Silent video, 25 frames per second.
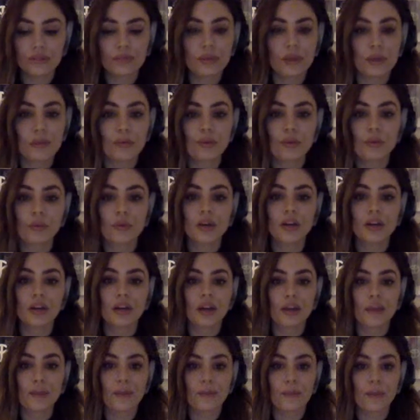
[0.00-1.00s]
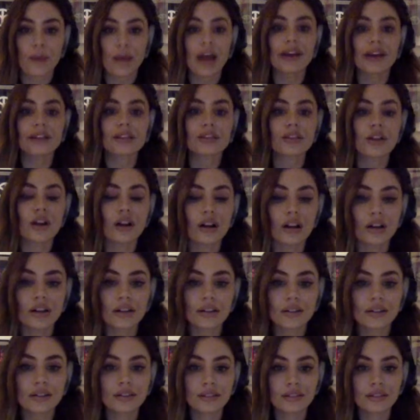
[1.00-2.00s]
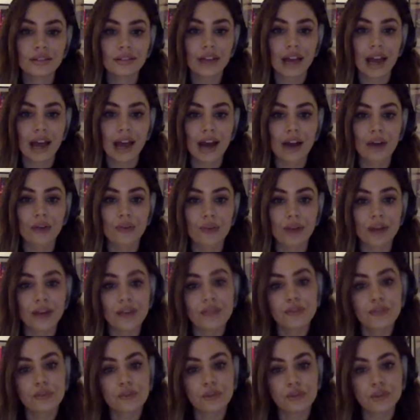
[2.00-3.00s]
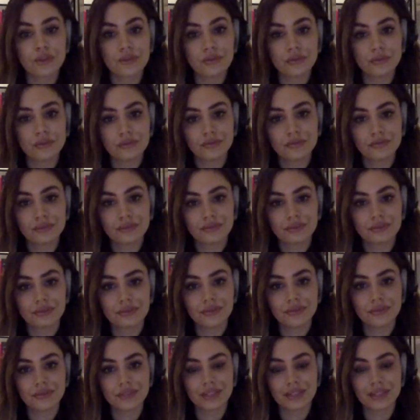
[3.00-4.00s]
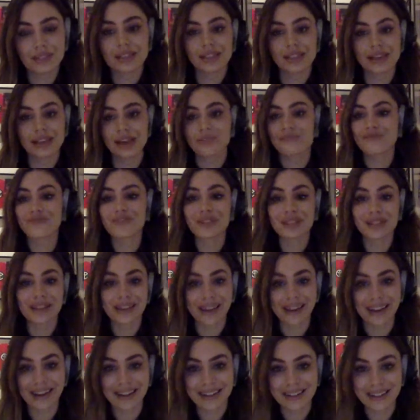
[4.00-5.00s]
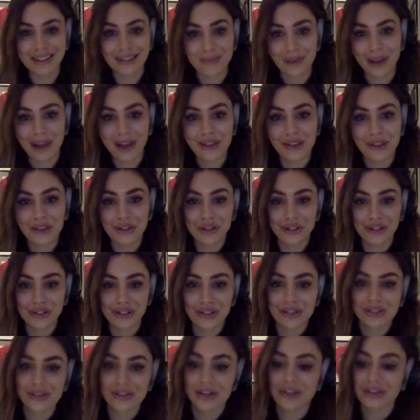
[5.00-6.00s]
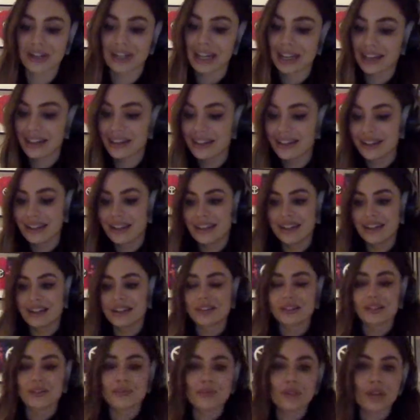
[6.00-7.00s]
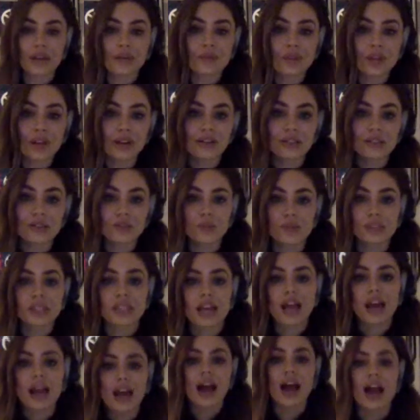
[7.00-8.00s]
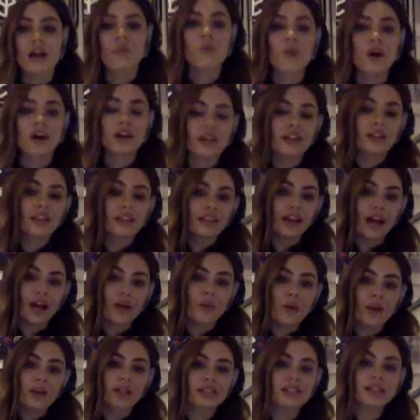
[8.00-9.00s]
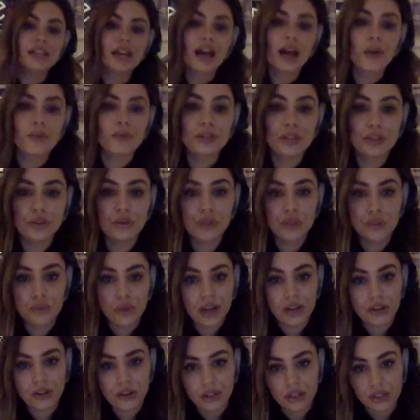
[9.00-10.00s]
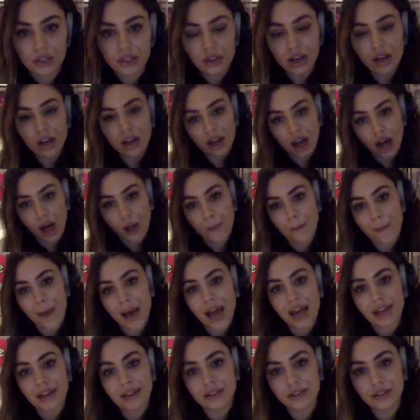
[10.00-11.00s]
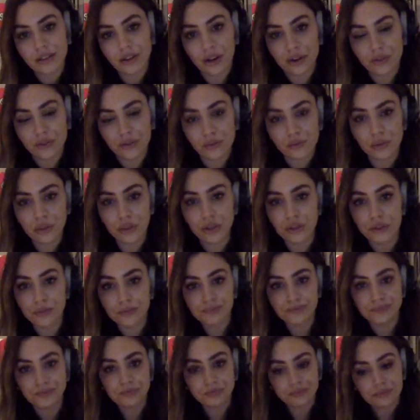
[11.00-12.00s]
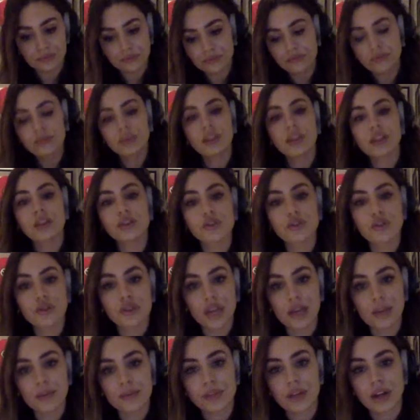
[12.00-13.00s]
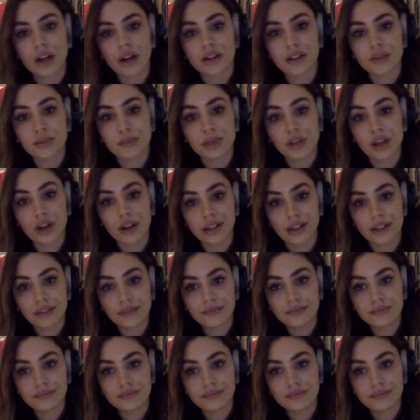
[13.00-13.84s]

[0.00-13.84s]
people want to buy a song outright from you this is like i'm really getting into behind the curtain on songwriting sometimes artists will say i want to i want to say i was the only writer on a song i'll buy the song from you your name's not going to be on it